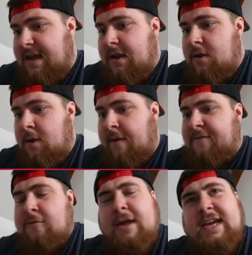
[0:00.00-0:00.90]
I don't know, I
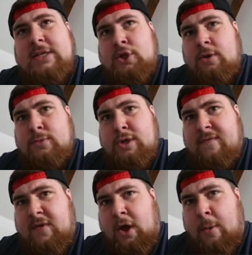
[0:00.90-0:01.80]
feel like it's too much
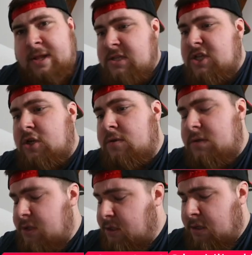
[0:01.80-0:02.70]
of a
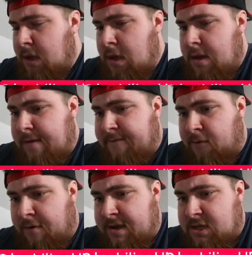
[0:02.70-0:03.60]
coincidence
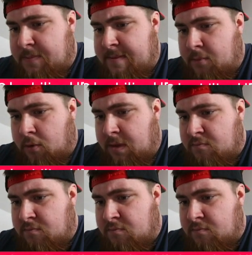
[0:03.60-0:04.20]
for it to be more